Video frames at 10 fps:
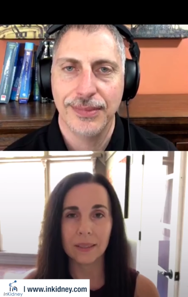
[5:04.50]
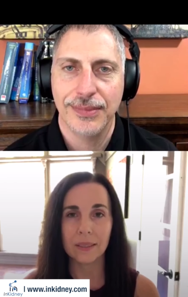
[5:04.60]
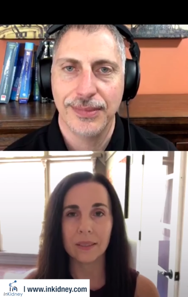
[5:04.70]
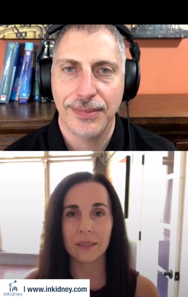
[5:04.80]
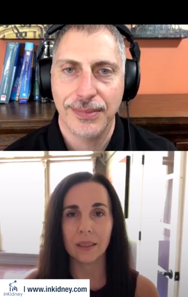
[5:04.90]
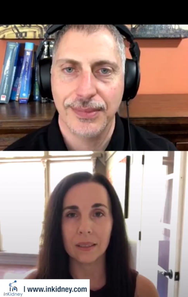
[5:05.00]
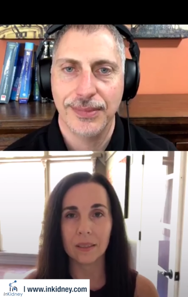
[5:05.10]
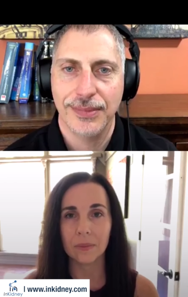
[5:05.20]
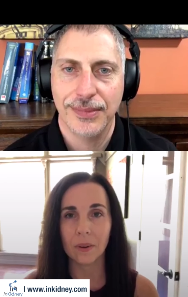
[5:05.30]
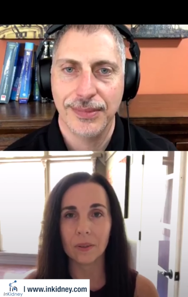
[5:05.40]
Speaker 1: In the
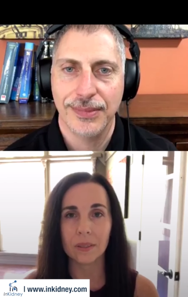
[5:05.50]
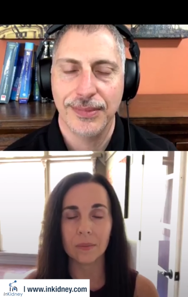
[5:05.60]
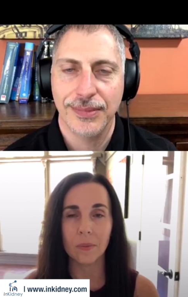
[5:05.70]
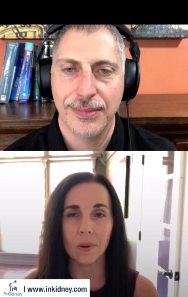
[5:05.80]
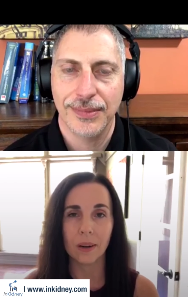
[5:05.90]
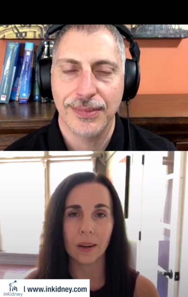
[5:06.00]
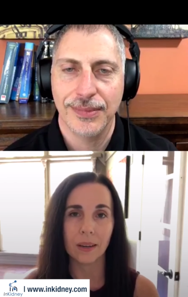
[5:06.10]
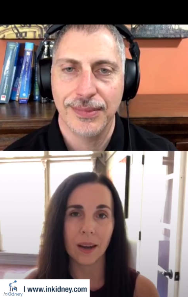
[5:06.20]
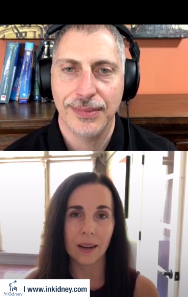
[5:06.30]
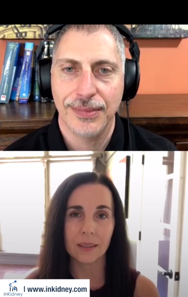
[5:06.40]
West, it's
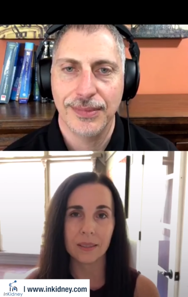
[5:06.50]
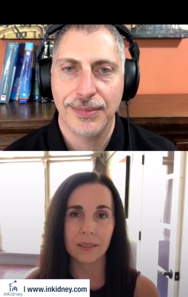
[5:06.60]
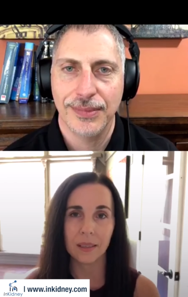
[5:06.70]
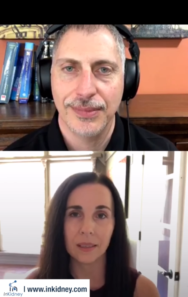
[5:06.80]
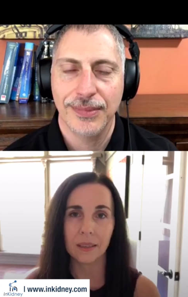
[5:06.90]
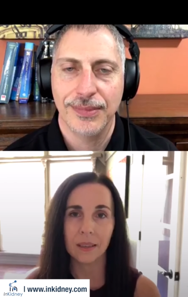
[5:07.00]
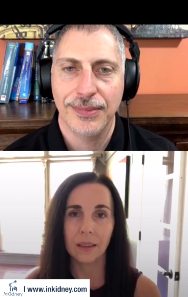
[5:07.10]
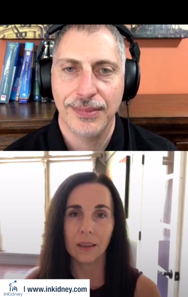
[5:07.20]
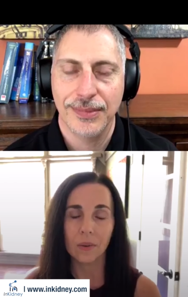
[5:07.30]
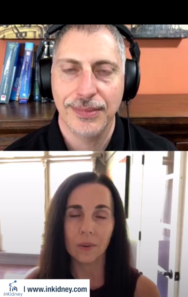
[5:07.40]
focused more on
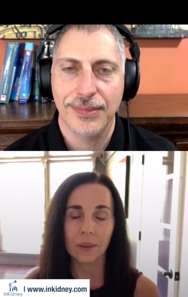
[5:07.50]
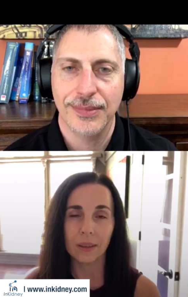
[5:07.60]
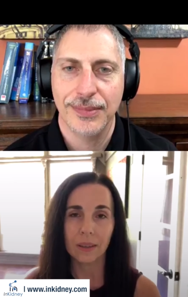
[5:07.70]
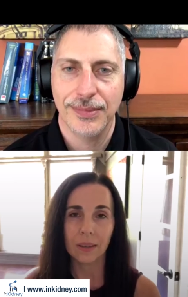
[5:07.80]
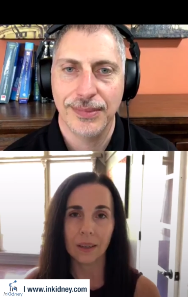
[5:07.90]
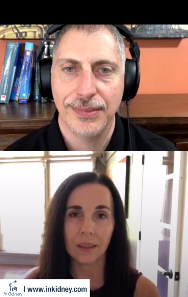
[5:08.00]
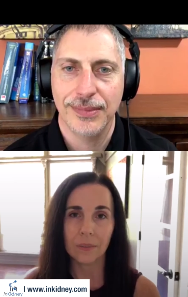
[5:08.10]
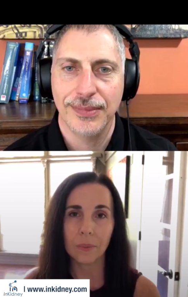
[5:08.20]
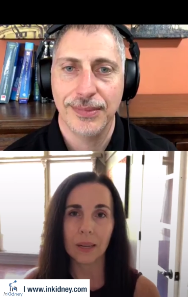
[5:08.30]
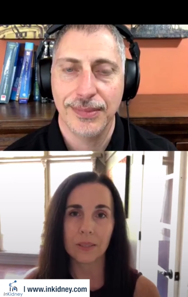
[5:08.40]
asana
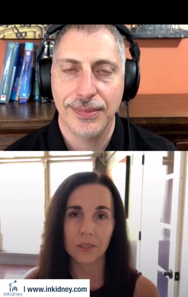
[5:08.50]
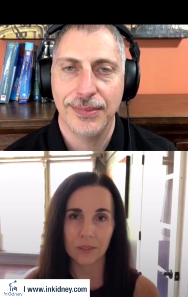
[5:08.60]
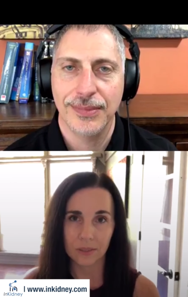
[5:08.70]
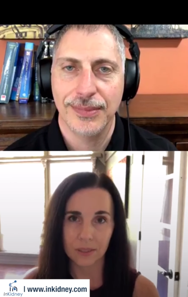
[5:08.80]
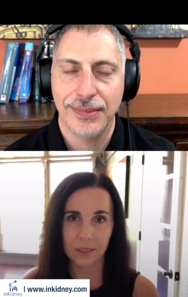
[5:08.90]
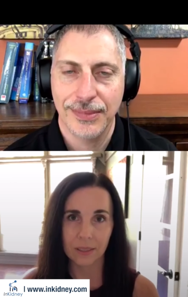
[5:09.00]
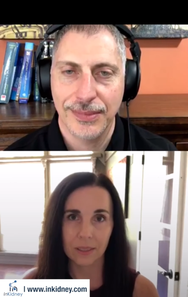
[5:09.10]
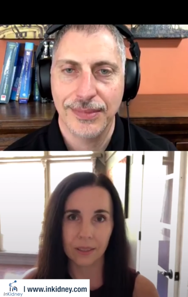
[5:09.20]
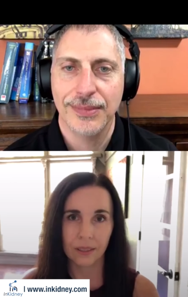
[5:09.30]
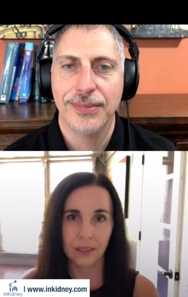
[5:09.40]
or uh,
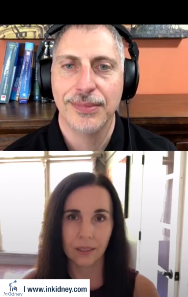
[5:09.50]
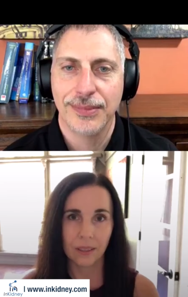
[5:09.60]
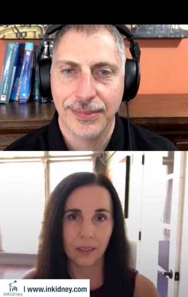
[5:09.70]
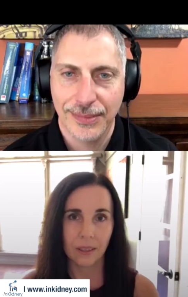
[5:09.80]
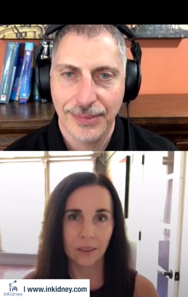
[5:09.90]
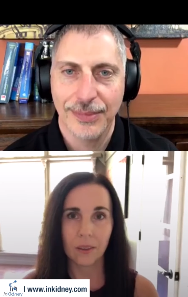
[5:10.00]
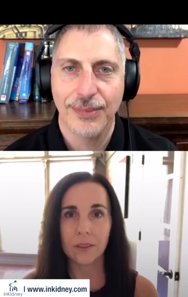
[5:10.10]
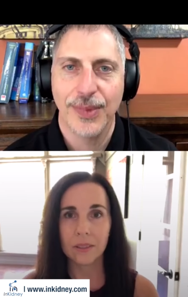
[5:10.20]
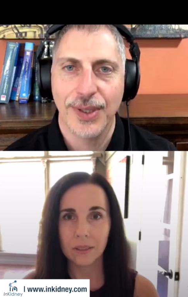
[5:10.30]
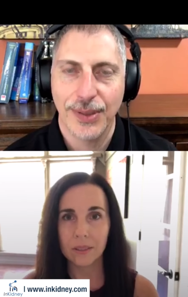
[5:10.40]
postures.
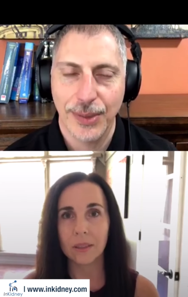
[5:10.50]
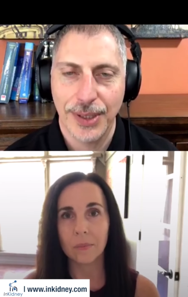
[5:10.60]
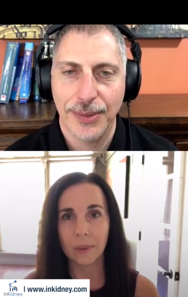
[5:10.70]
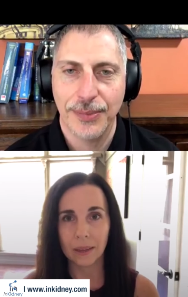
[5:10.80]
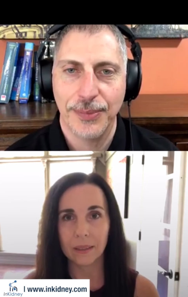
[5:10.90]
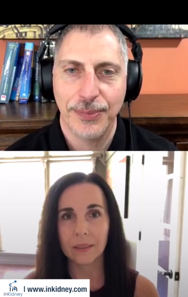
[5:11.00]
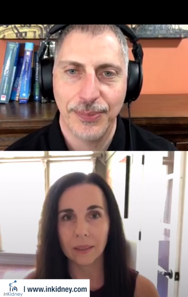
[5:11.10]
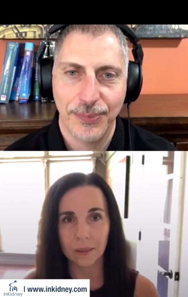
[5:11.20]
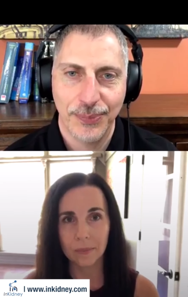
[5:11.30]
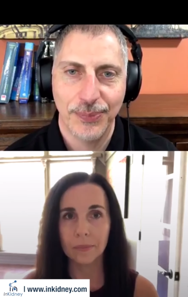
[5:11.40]
There are still
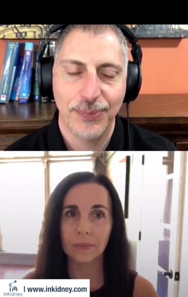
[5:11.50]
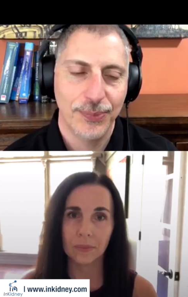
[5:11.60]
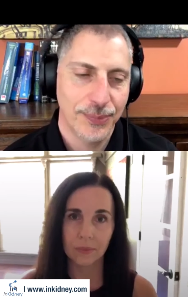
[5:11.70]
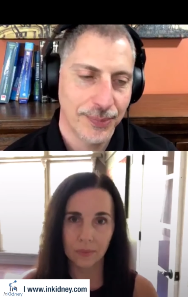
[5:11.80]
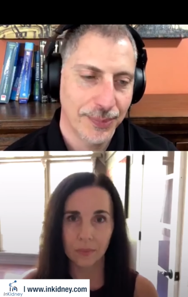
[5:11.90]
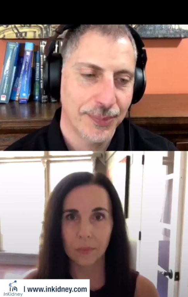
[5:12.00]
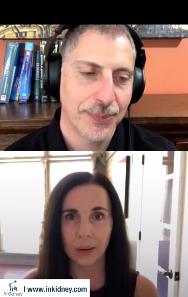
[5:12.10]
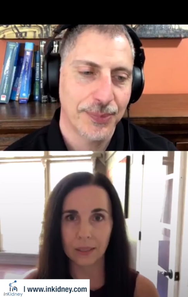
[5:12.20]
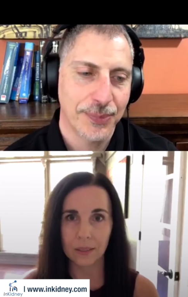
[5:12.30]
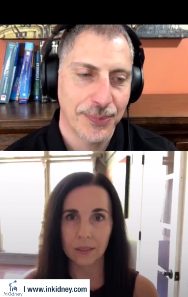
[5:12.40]
some that um,
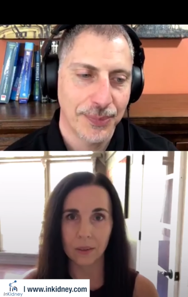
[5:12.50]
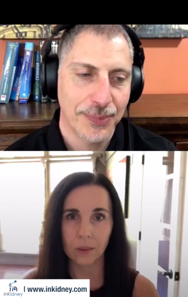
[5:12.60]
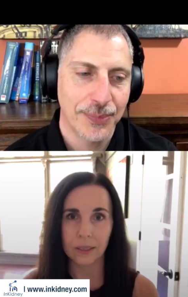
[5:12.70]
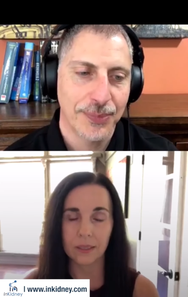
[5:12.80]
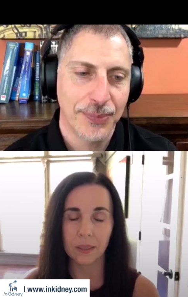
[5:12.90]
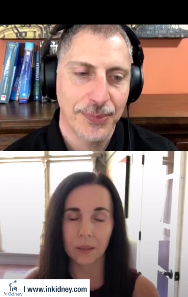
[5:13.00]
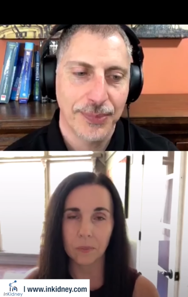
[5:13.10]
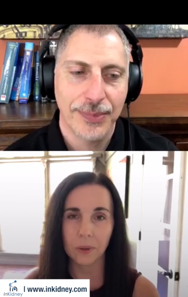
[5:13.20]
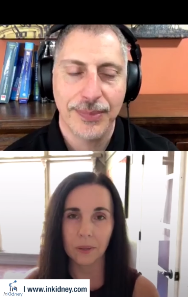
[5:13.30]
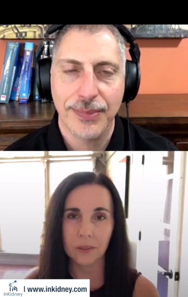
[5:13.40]
mm-hmm. practice the
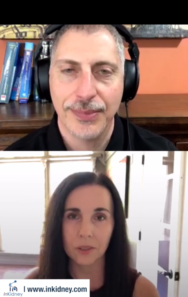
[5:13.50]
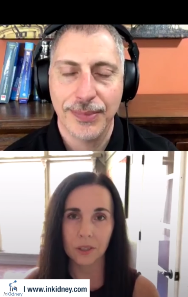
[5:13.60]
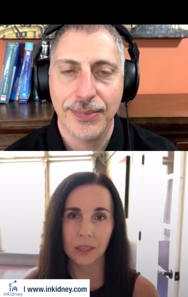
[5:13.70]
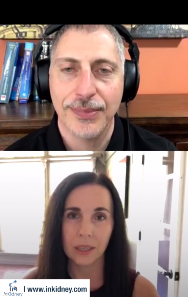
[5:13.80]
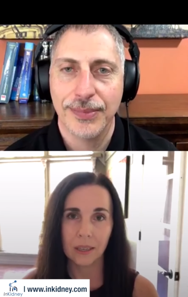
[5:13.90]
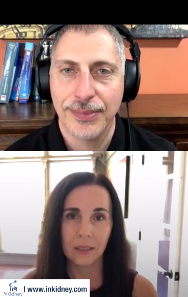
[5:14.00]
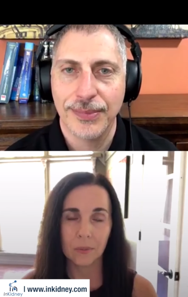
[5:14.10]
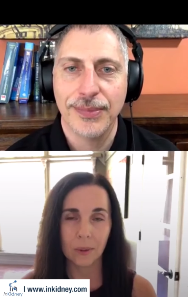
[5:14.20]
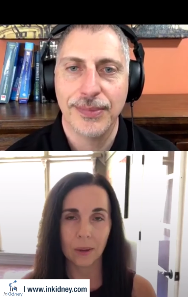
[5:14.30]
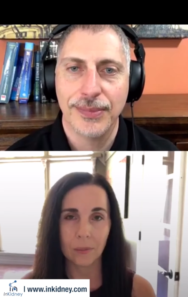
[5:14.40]
holistic
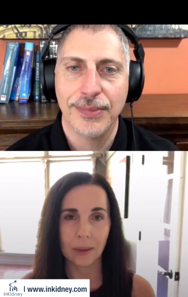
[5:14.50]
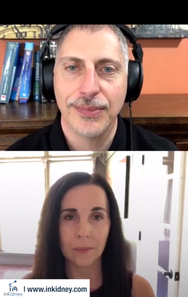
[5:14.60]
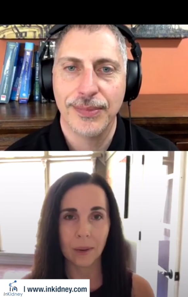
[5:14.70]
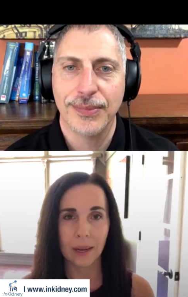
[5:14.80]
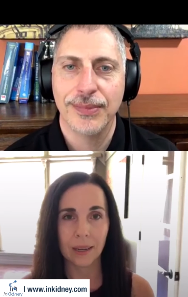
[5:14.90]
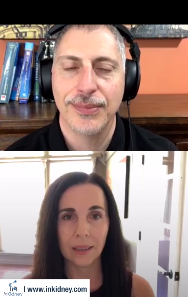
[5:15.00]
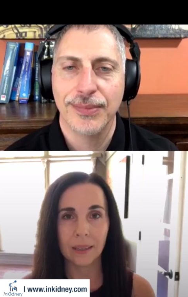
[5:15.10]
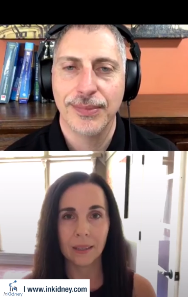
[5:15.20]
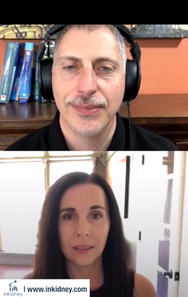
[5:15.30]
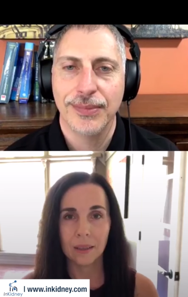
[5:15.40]
approach, spirit,
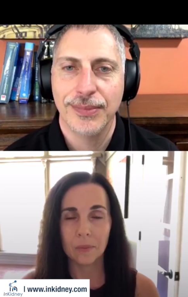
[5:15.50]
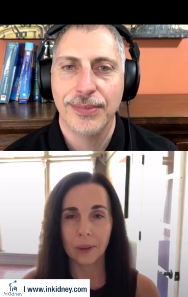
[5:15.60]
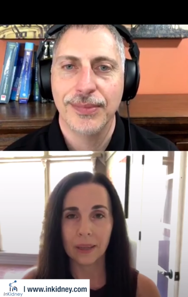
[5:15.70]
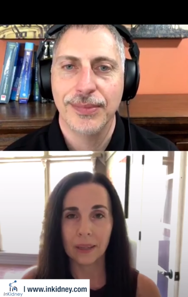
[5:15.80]
mind, body,